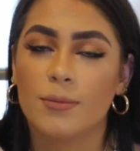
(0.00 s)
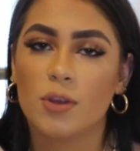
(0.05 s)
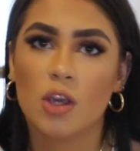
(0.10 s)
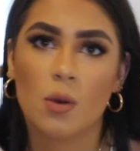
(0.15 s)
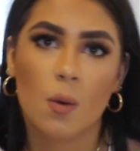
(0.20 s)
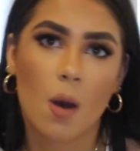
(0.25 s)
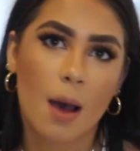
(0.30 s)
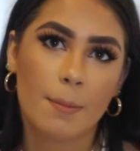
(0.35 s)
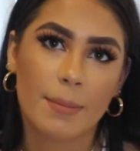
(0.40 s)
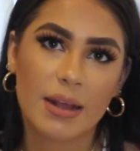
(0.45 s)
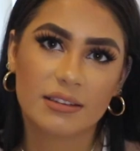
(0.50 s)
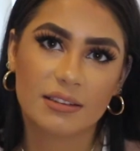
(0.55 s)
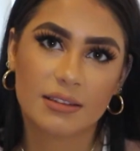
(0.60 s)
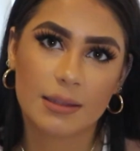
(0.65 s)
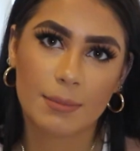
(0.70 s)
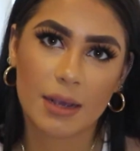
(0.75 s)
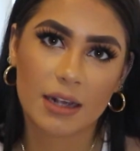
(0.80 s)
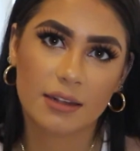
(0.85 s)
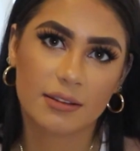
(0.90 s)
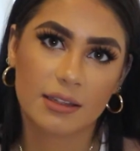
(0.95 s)
You are meant
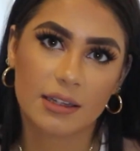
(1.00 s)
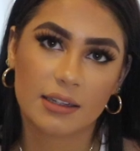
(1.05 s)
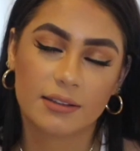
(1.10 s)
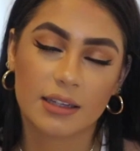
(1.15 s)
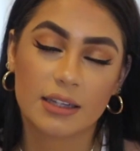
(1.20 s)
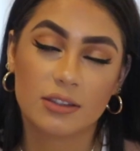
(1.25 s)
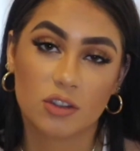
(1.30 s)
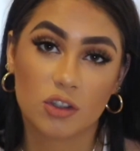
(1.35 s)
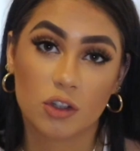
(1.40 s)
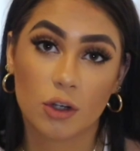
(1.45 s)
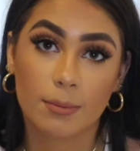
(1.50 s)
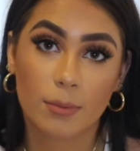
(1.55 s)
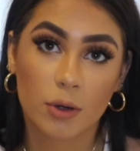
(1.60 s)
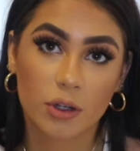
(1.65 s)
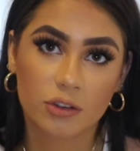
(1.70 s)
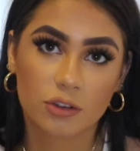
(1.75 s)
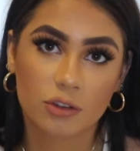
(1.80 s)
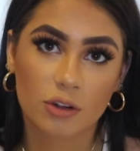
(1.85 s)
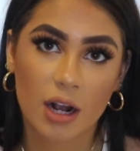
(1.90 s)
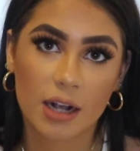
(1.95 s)
to mix this into your
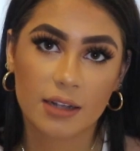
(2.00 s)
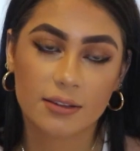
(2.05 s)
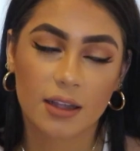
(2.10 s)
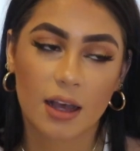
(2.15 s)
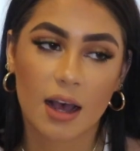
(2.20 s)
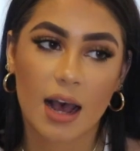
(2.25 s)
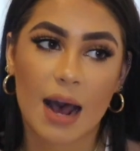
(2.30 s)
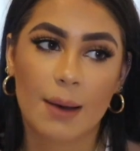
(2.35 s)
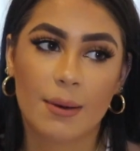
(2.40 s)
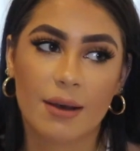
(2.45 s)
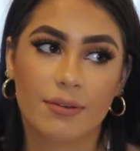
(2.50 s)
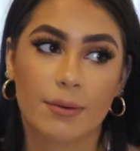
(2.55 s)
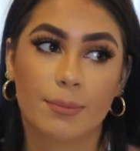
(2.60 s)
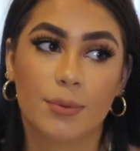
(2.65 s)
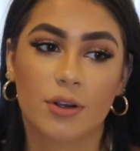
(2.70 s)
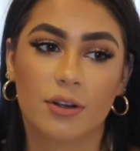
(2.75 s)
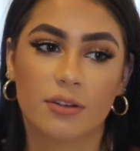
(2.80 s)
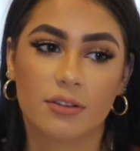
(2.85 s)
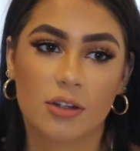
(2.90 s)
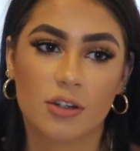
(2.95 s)
moisturiser, however,
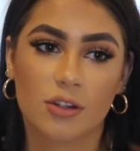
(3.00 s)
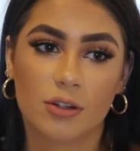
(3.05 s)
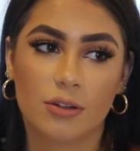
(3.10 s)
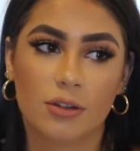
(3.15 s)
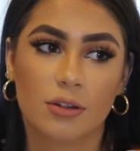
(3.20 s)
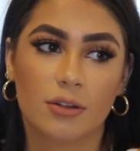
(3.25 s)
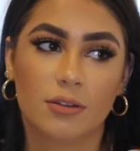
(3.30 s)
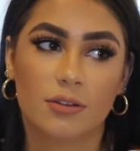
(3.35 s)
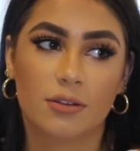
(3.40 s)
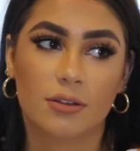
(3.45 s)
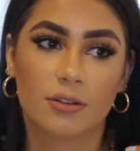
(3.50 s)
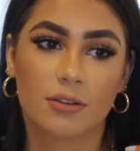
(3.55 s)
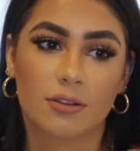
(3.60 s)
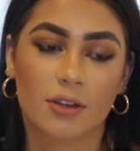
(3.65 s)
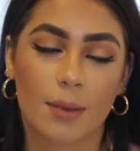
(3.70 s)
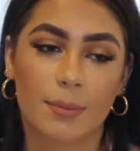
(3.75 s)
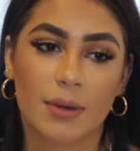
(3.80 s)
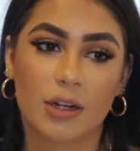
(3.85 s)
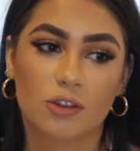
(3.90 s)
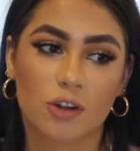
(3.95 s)
because I do use
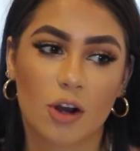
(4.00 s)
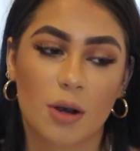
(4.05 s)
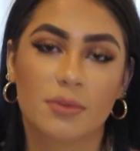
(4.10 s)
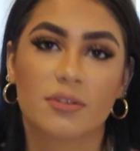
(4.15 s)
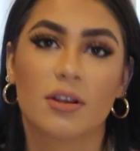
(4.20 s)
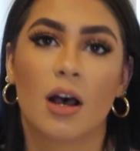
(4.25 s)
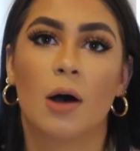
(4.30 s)
so many drops,